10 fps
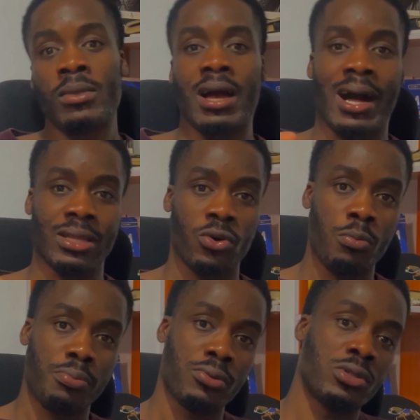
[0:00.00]
and
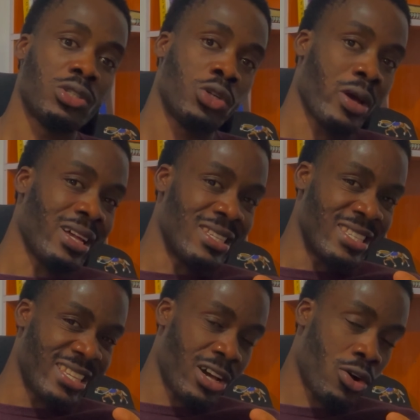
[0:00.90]
open your
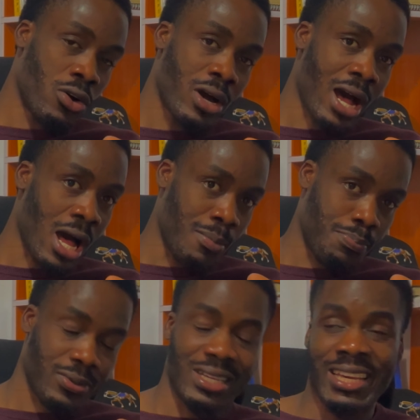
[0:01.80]
Excel app
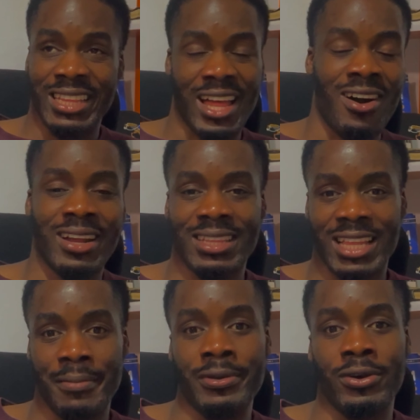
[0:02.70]
in another tab in your